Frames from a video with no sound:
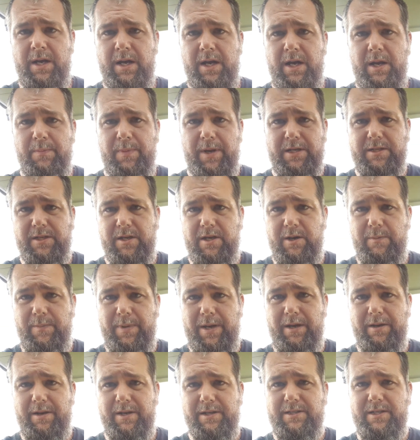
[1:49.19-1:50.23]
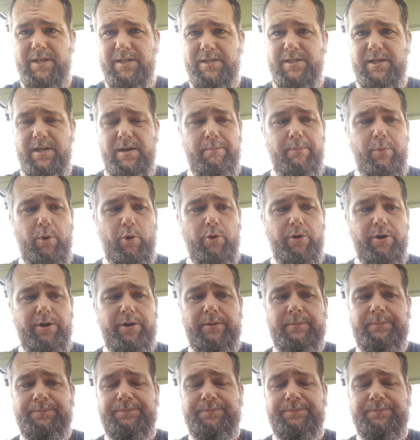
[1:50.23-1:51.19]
and makes it come out. It sits in a bore.